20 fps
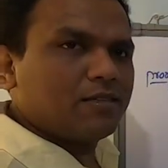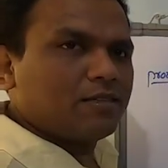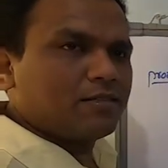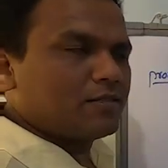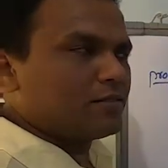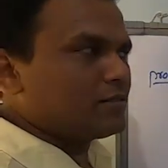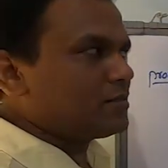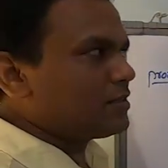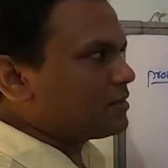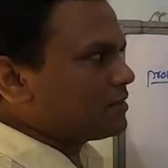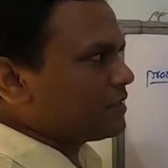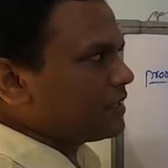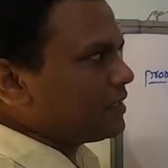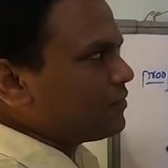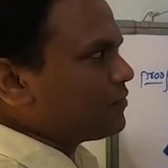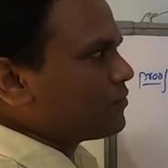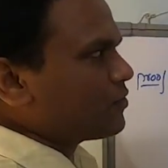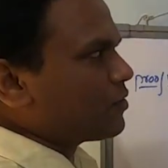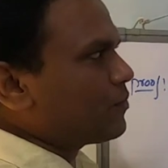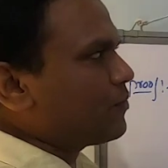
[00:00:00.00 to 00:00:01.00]
This is the
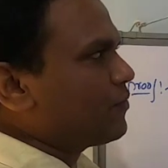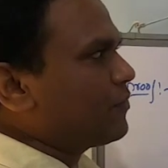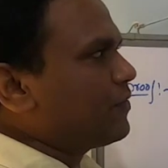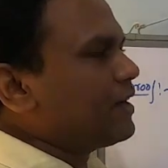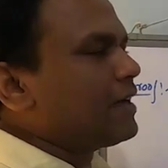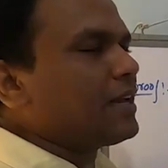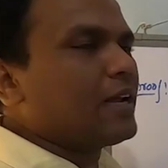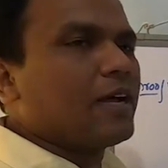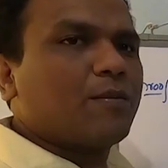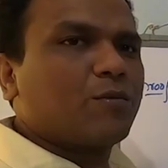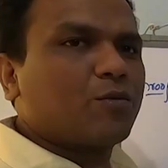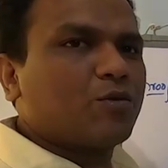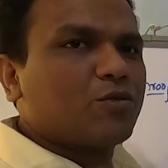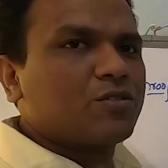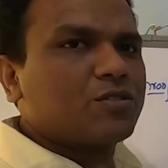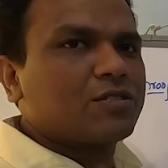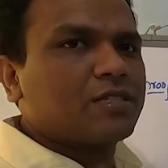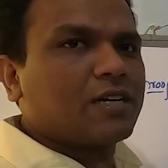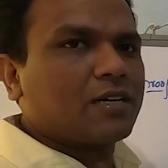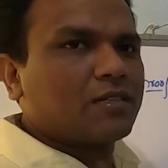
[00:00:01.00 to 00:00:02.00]
thing from where I am
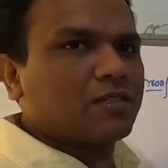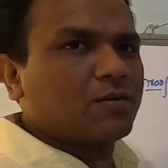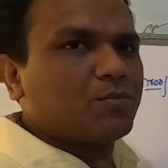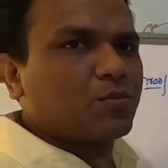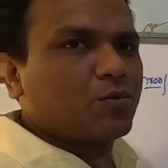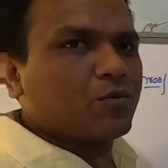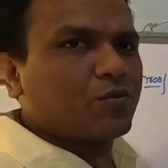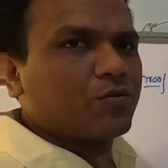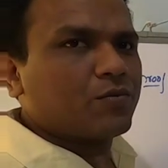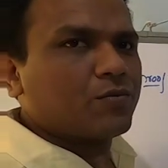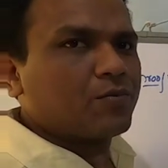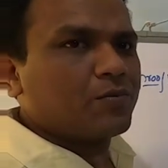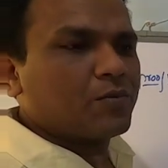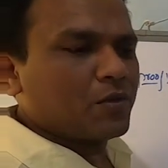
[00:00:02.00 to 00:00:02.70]
going to start the proof.